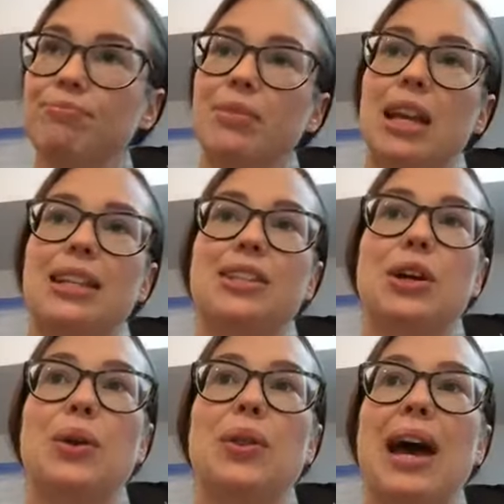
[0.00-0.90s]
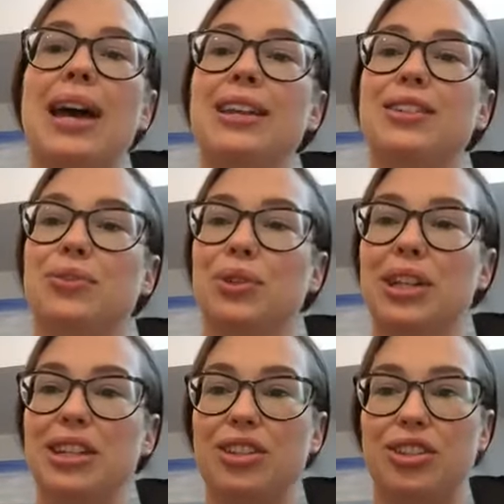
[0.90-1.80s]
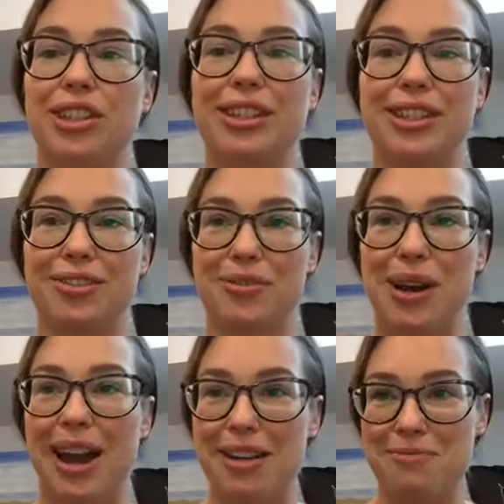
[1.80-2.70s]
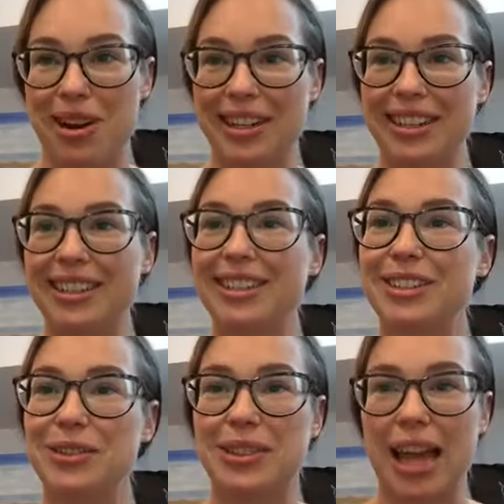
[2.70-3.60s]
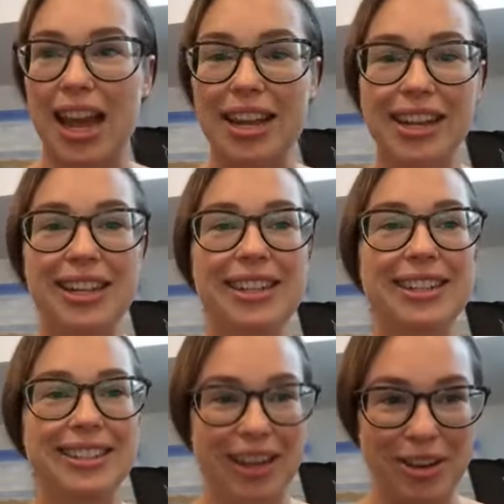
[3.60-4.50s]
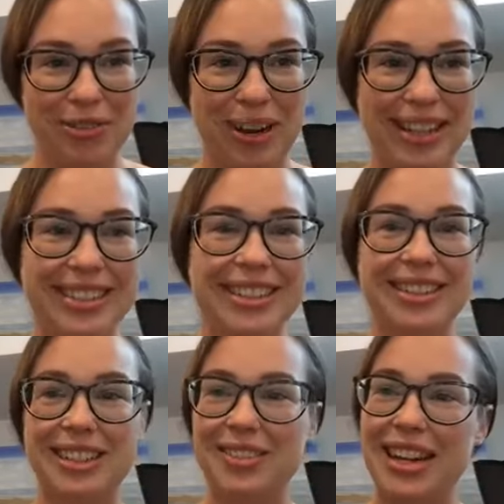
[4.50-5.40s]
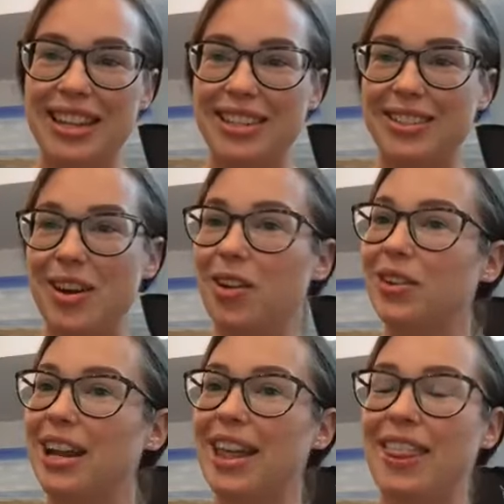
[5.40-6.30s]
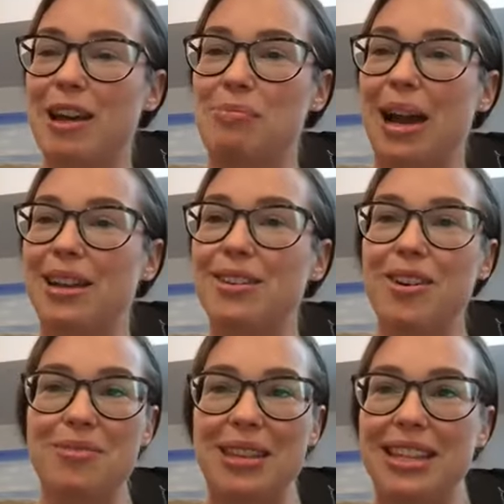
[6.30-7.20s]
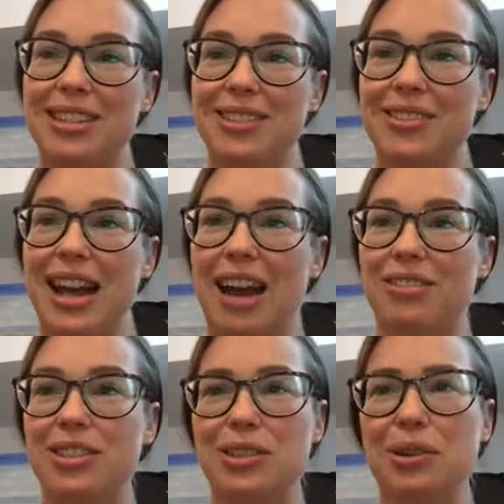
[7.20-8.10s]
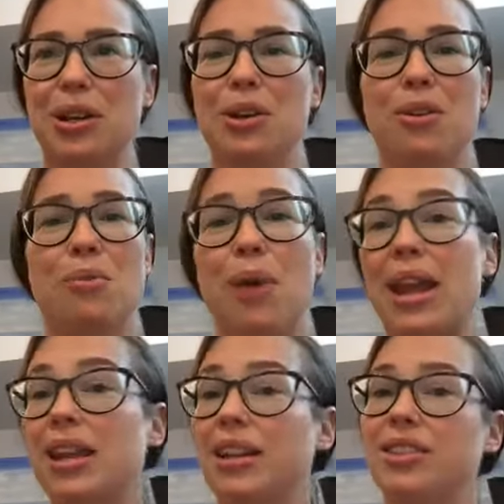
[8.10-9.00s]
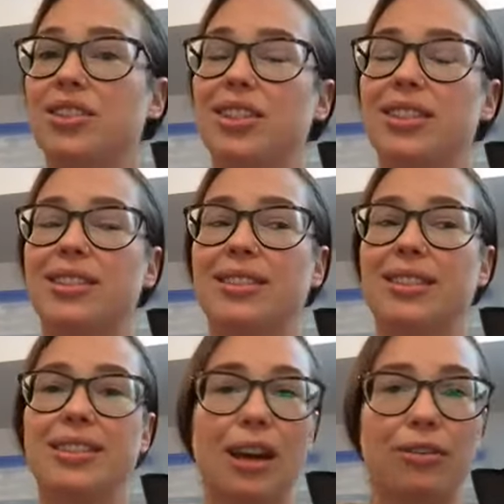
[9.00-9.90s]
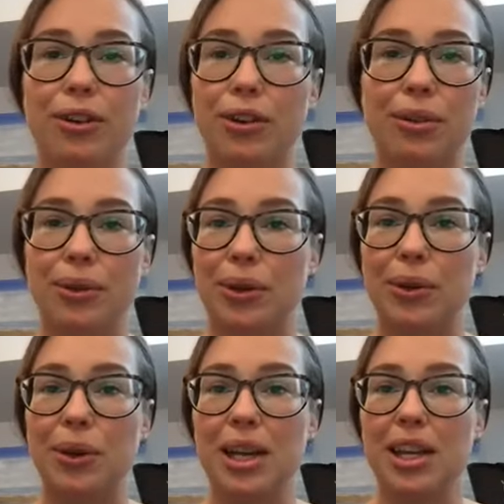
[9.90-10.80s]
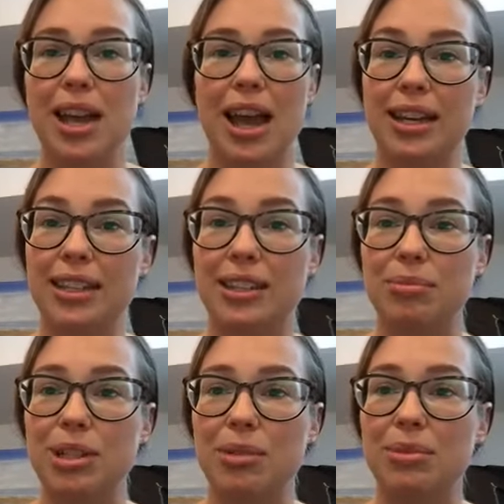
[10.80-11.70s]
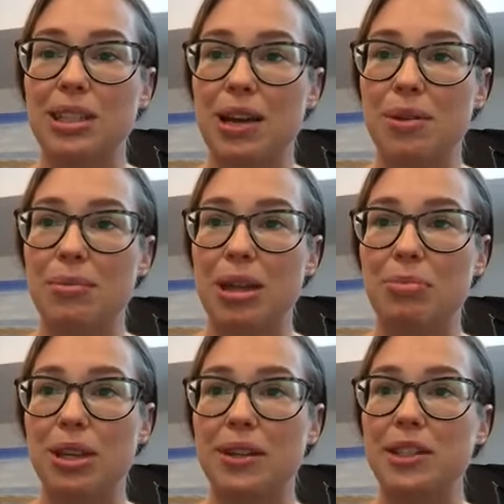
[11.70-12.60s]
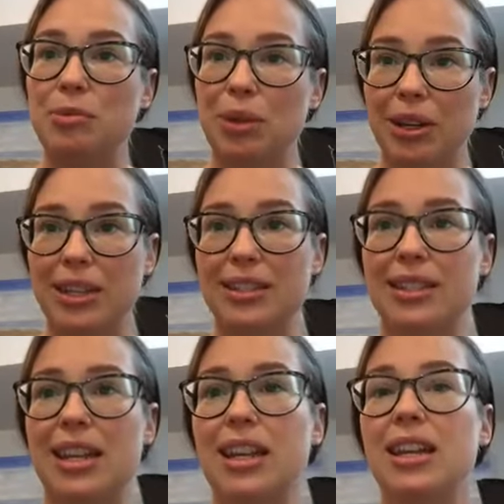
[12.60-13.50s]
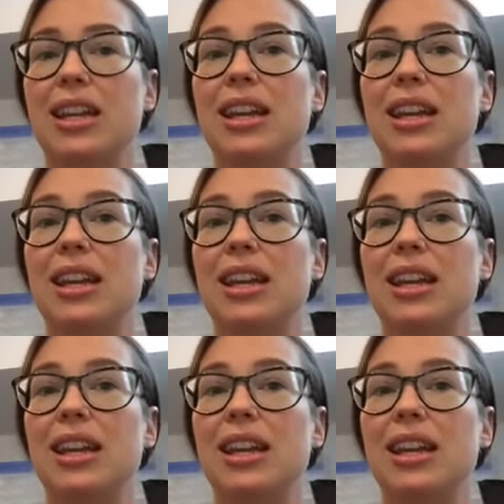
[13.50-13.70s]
So that is really the gist of what I wanted to say. Tell your friends, let's make this known that by no means do we have to wait and just suffer through any symptoms that we might be experiencing.